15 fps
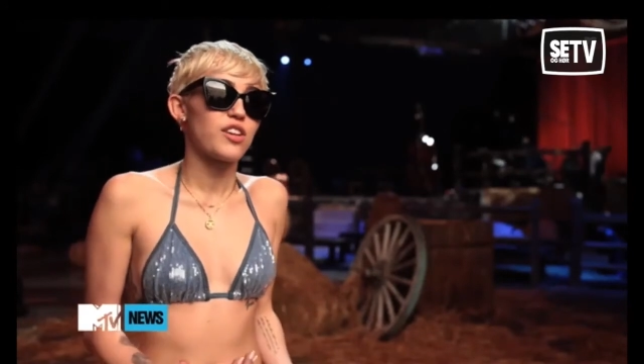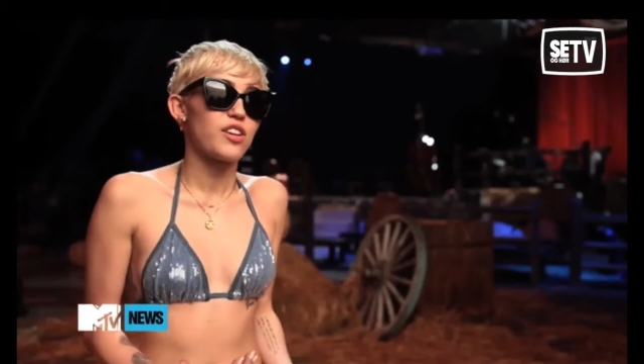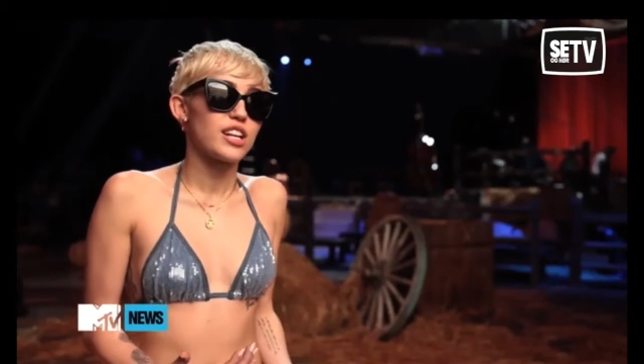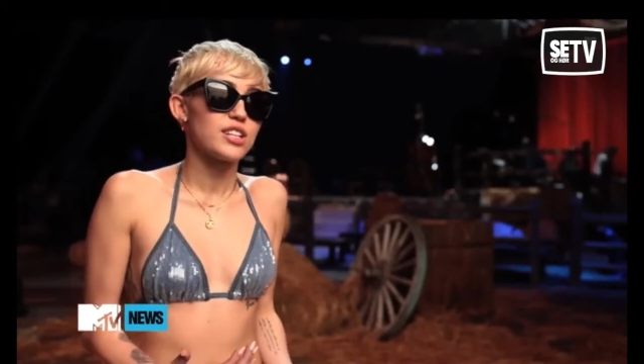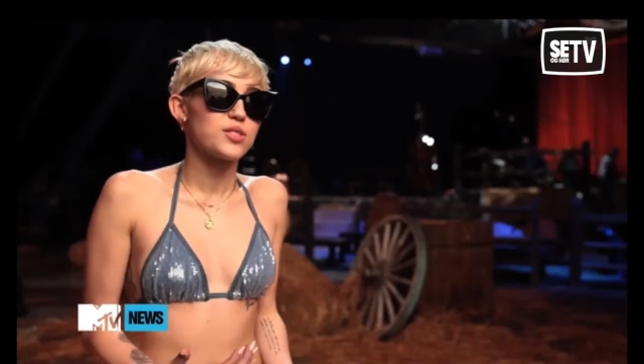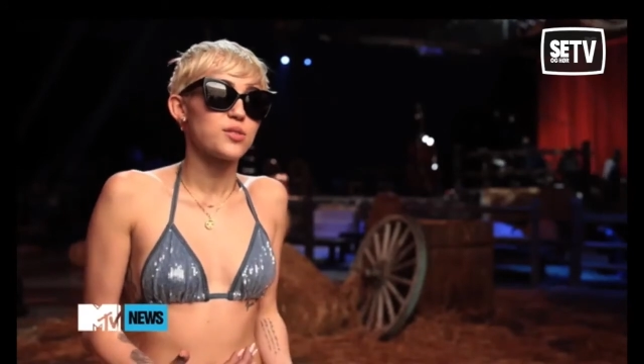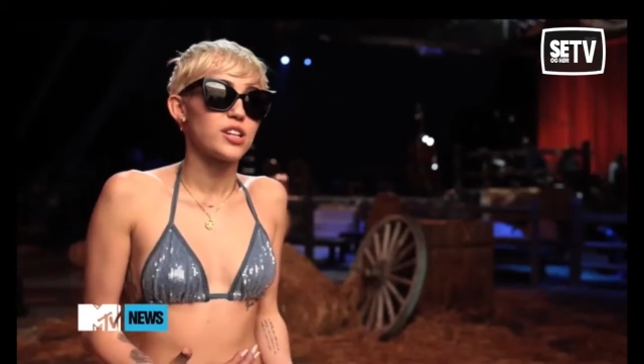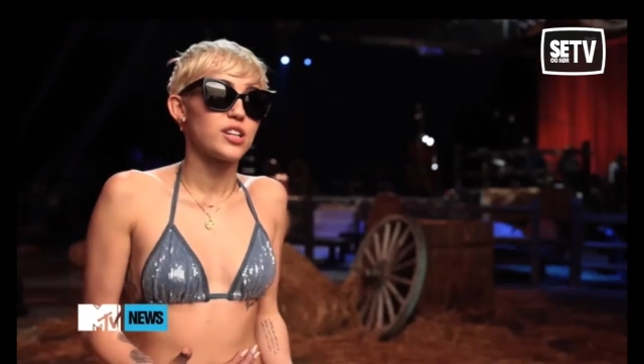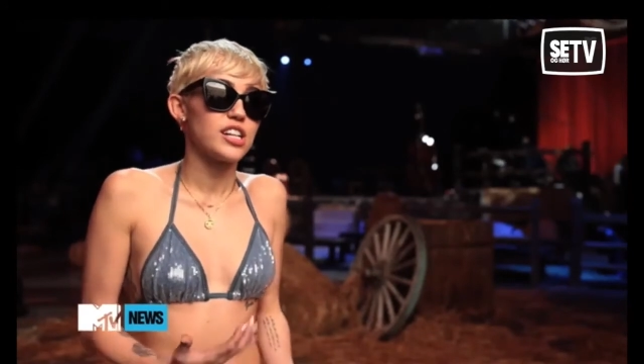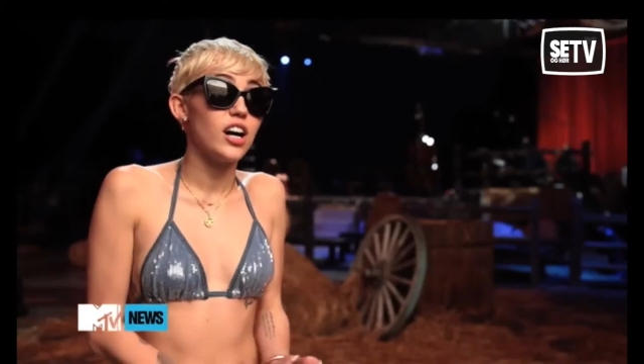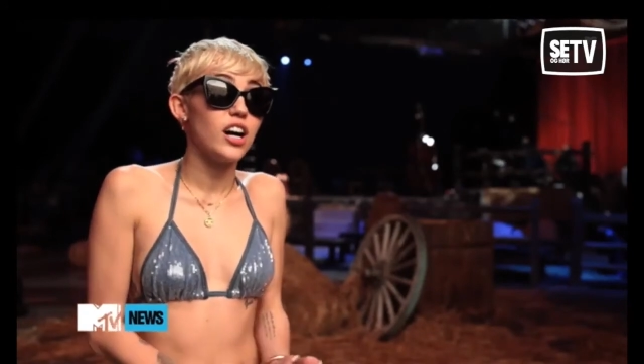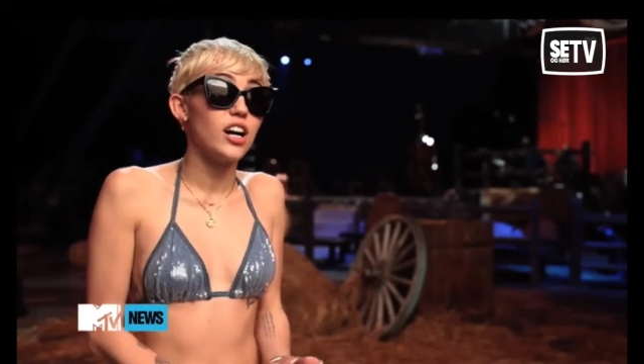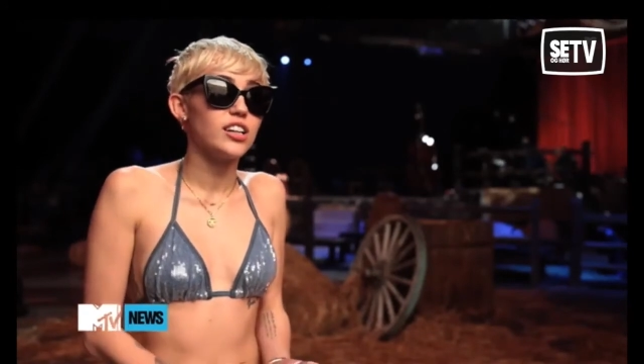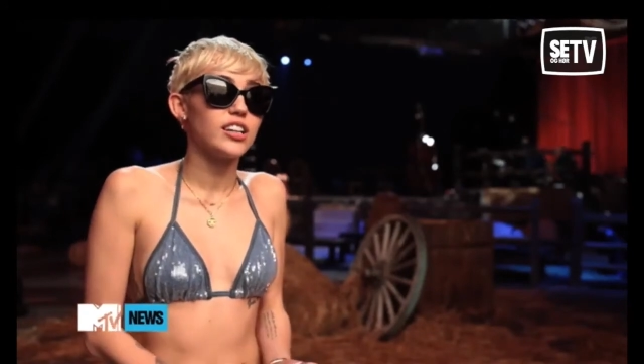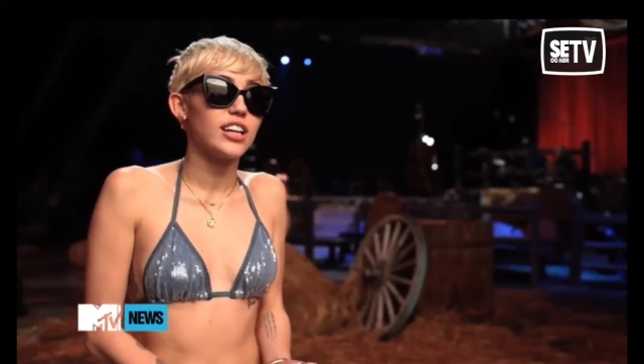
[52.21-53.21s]
fans who are
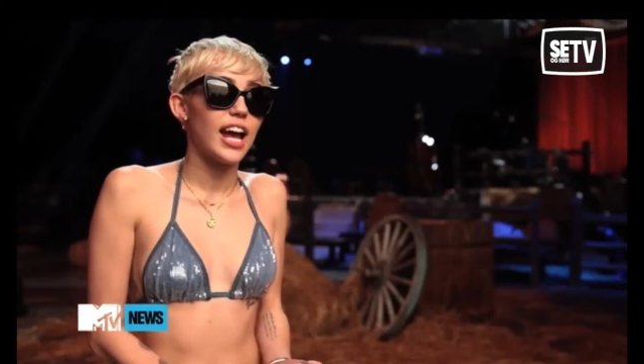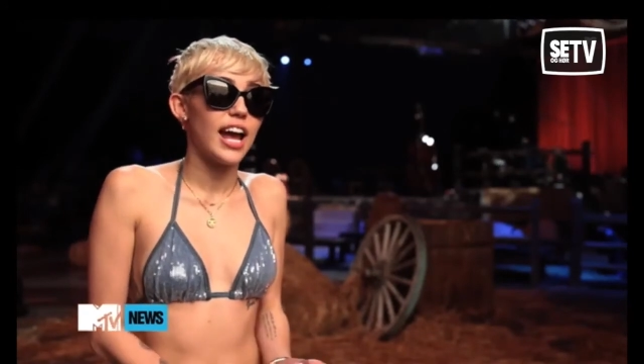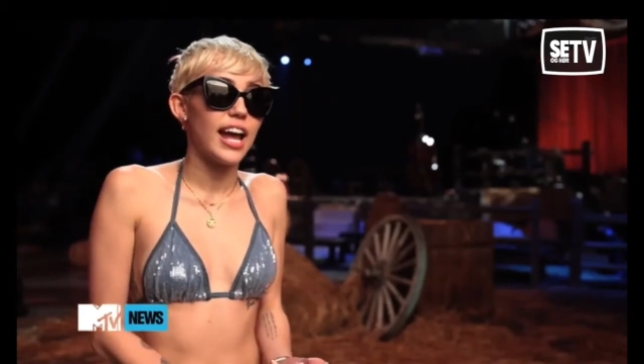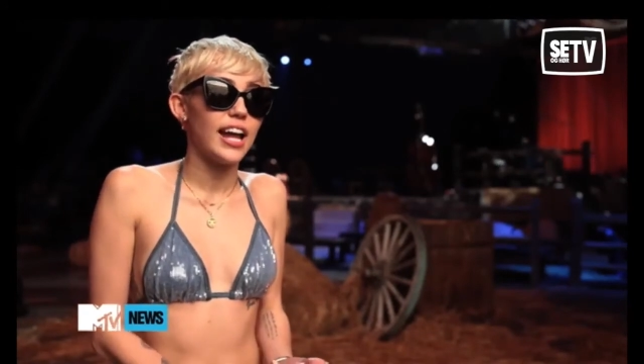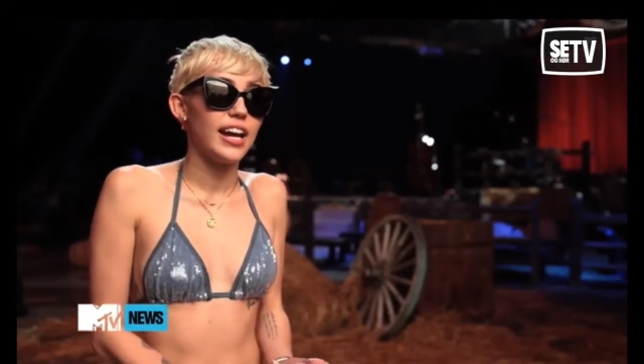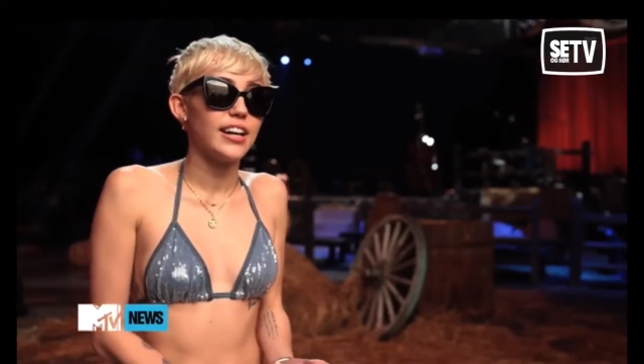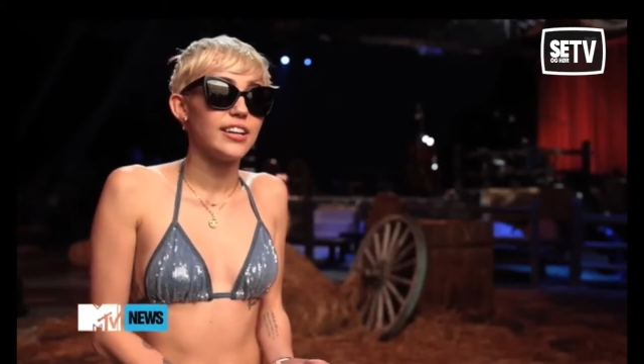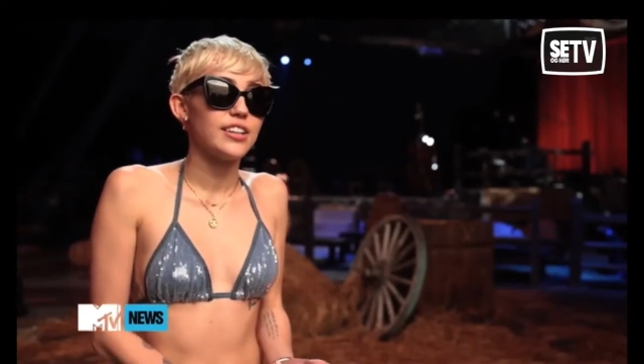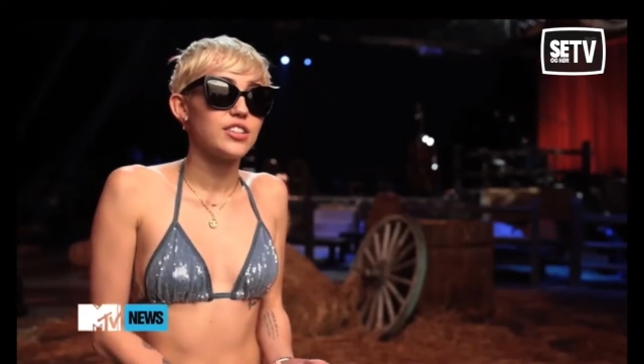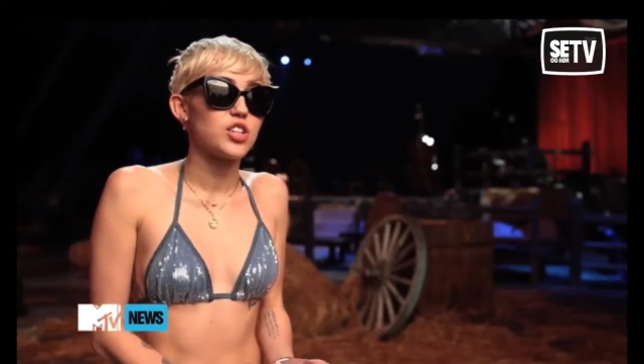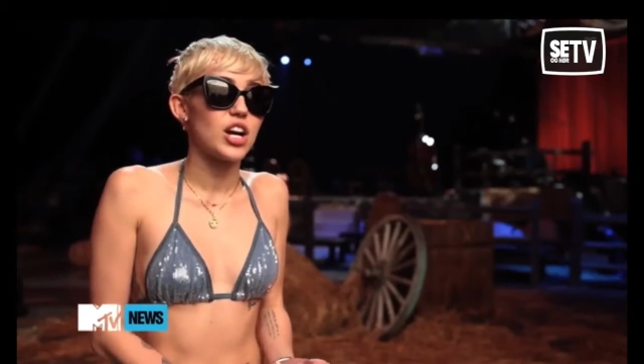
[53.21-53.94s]
young and